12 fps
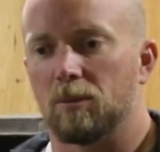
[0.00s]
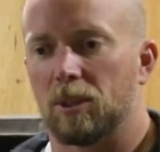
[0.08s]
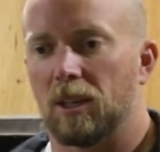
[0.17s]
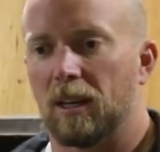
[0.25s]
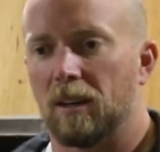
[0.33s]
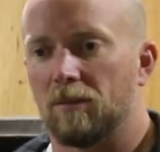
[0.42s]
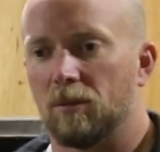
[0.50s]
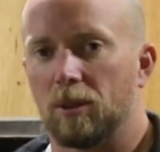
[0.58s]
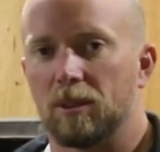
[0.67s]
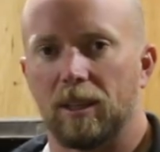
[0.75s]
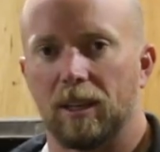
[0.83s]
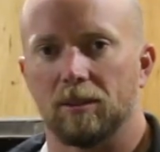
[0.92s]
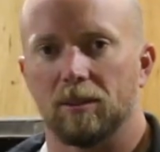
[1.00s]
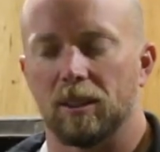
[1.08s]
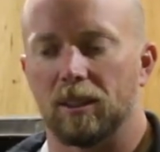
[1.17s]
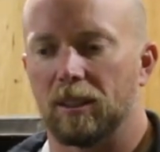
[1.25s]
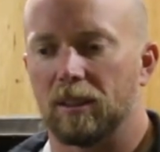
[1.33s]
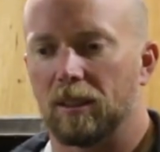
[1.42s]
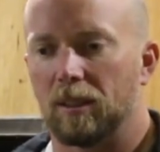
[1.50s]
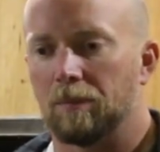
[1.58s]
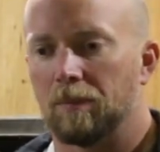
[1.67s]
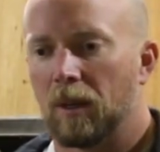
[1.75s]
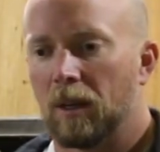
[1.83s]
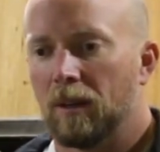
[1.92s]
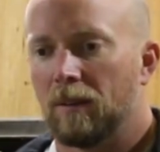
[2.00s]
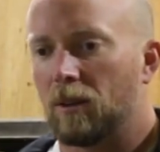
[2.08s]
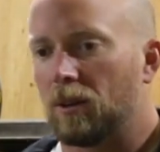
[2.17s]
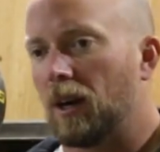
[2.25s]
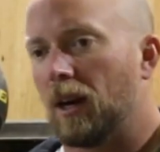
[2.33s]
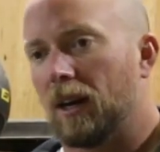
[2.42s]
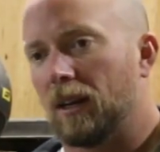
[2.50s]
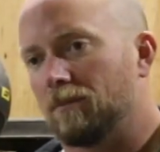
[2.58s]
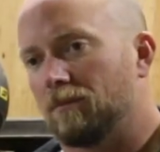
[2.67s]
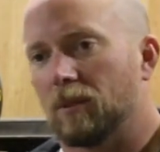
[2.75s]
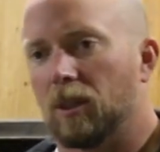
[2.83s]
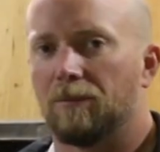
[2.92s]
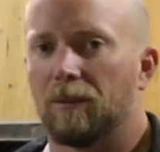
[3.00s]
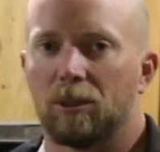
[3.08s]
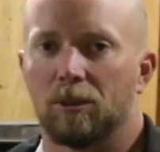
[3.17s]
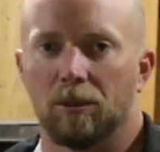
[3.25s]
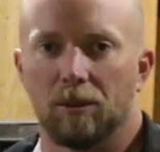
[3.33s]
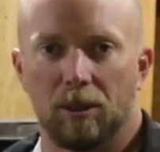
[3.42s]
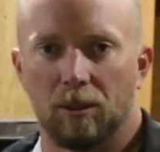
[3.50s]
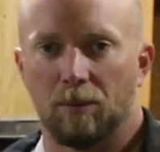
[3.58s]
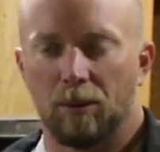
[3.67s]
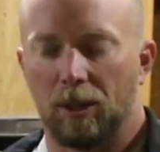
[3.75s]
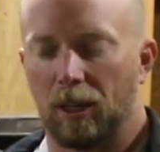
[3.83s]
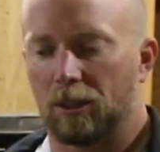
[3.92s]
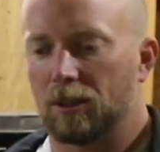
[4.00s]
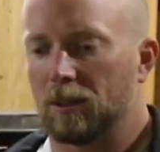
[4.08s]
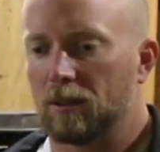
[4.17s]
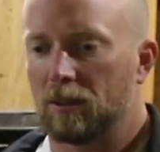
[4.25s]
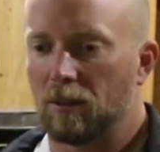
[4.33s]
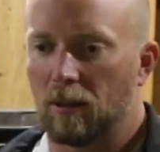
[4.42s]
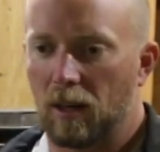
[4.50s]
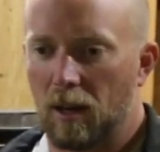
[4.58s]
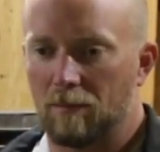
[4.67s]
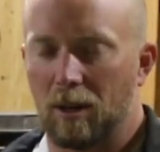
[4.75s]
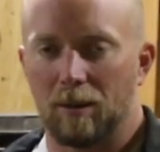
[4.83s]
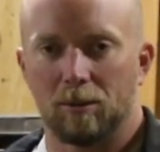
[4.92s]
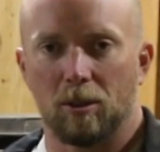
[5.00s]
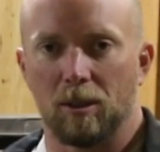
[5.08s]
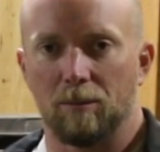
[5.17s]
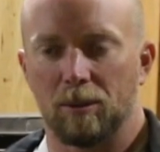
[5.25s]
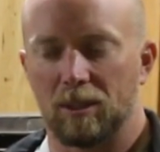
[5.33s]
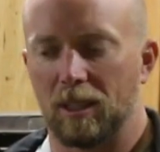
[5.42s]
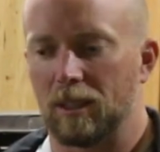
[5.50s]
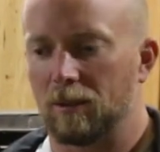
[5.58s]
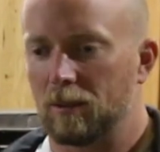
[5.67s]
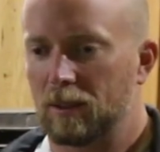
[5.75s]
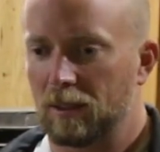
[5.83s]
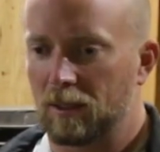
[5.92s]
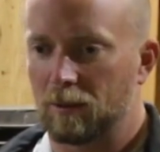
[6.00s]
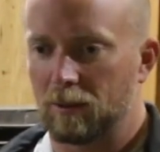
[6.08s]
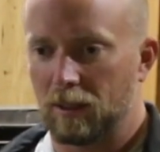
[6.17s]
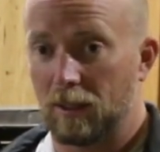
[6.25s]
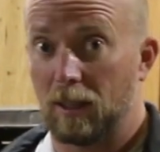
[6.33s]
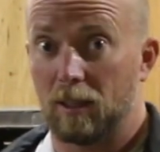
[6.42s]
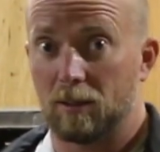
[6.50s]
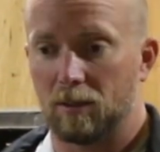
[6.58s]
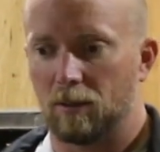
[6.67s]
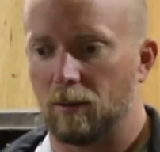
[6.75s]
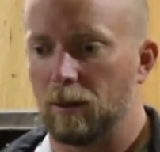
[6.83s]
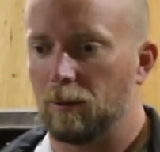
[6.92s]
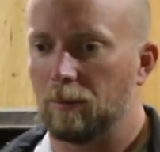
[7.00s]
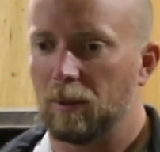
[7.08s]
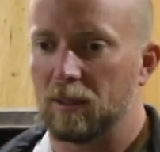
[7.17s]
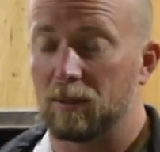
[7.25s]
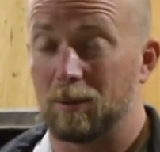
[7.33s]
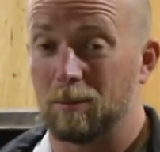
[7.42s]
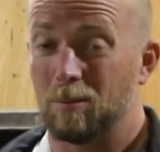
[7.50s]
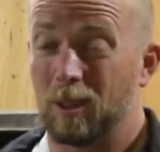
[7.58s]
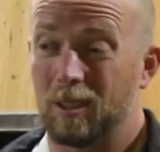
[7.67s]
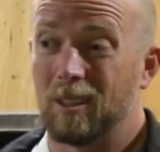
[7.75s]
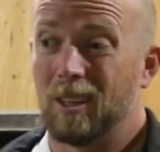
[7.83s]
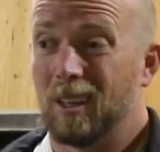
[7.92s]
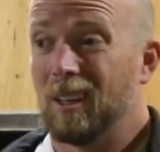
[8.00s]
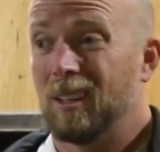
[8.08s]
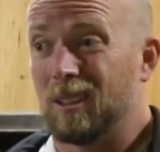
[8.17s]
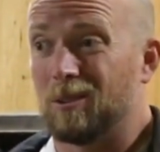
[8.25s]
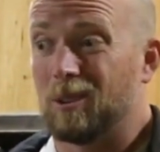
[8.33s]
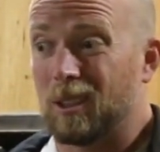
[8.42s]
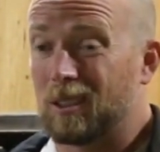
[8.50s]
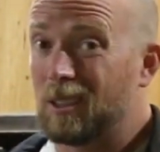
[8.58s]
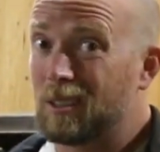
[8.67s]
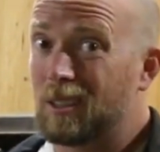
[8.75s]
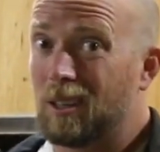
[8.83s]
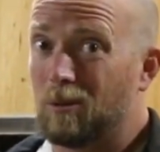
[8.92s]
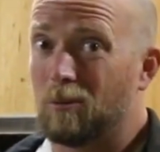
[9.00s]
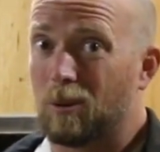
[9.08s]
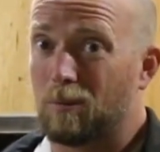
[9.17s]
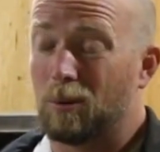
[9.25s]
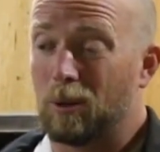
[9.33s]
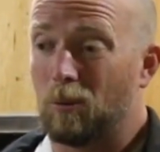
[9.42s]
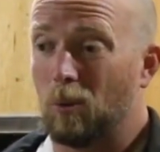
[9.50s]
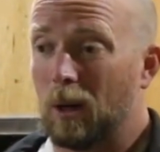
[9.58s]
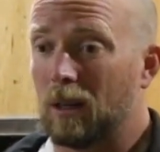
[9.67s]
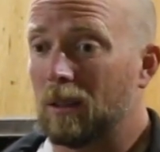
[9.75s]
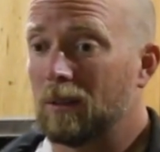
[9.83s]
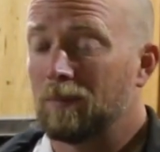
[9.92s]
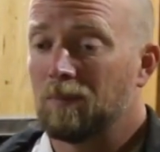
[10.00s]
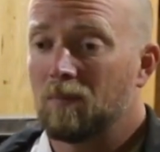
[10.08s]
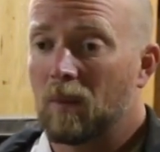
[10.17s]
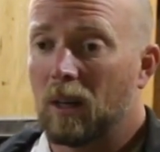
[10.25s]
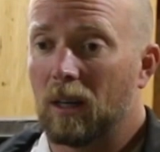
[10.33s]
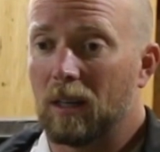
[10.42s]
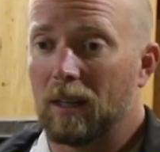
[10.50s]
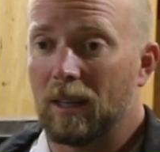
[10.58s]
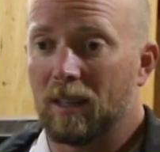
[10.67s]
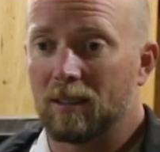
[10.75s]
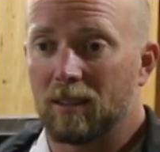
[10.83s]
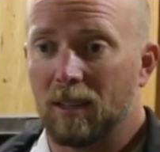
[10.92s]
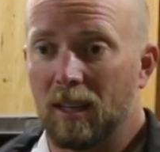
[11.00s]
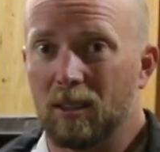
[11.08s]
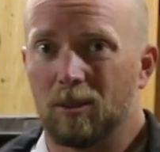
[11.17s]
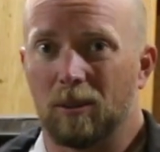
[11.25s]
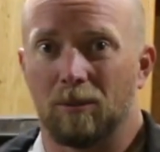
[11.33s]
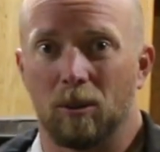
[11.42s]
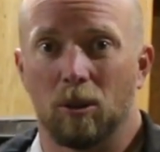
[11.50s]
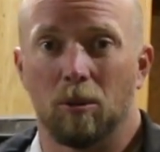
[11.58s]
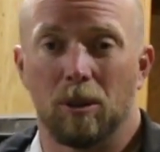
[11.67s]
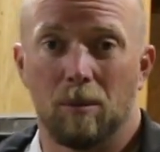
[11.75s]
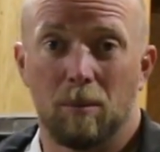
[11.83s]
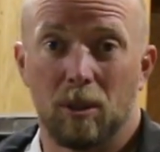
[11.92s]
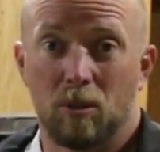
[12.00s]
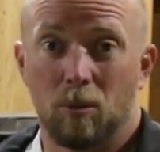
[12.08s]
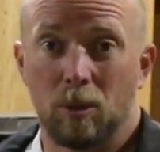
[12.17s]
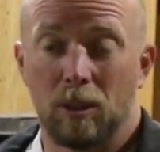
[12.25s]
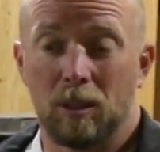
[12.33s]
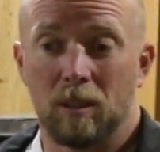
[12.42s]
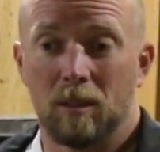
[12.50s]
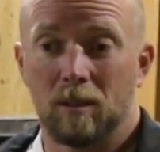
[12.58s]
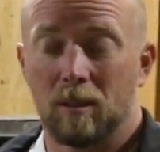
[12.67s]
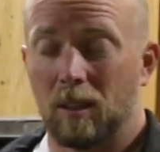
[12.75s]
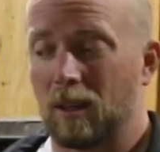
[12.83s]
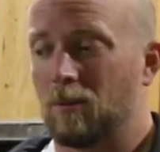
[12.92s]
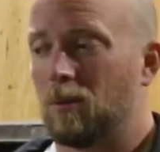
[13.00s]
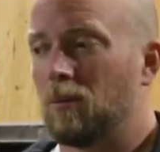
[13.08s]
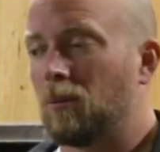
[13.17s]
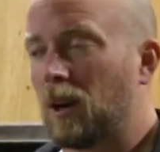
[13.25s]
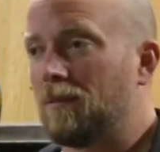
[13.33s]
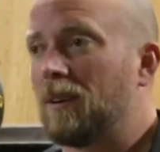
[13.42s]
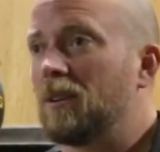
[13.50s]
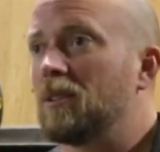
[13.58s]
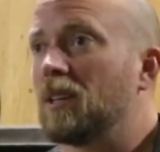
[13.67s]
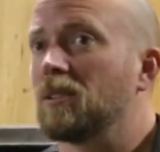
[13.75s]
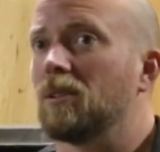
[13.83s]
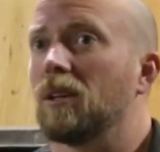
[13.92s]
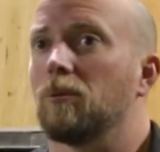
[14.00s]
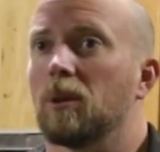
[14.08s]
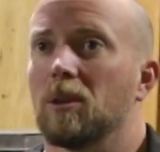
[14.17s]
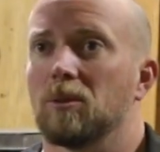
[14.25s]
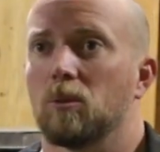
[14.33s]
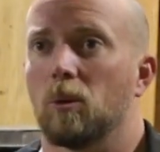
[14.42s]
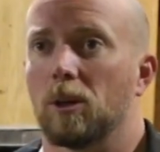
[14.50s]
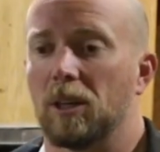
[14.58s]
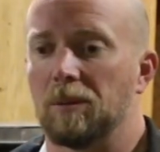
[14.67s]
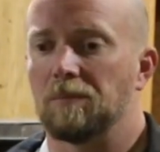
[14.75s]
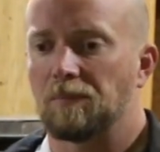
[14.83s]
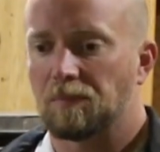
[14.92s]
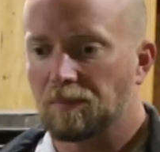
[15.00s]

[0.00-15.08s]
which have noise canceling in them, they're not official ear protection. So I'm not trying to pretend or tell anyone that, that is it's a great replacement, but you know what? It does kind of work pretty well. Uh, and it's nice if you're going in between, like what I found yesterday when I was working